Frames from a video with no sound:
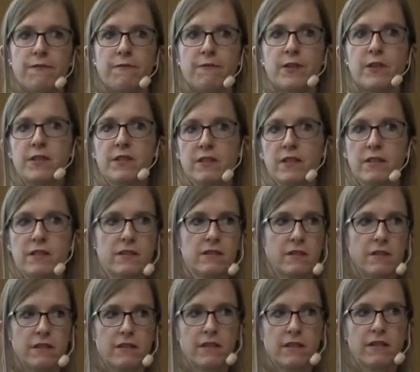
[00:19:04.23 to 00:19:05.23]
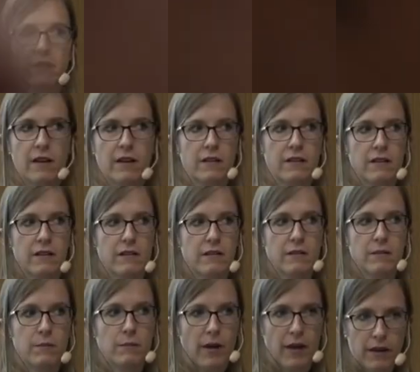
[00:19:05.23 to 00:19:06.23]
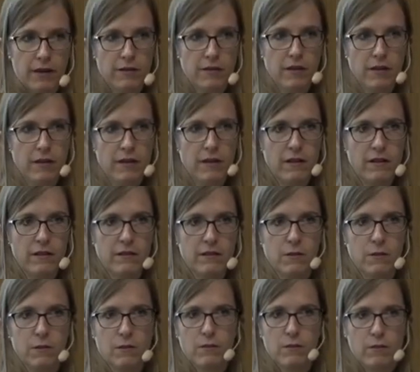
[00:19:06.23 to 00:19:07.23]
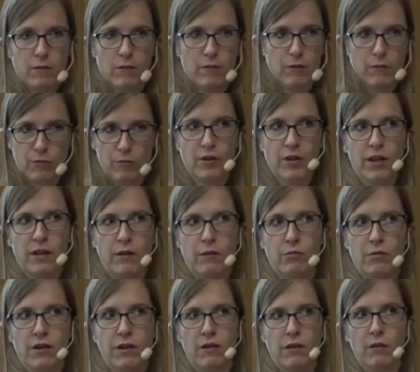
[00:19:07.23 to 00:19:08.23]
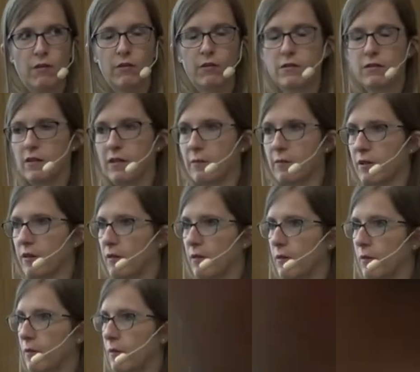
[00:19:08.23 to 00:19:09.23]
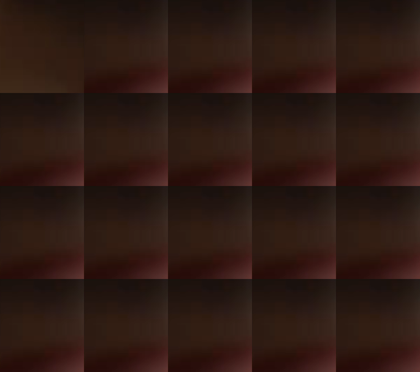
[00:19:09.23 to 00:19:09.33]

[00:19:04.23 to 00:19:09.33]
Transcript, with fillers: First, I started collecting them manually, so really, really long time ago.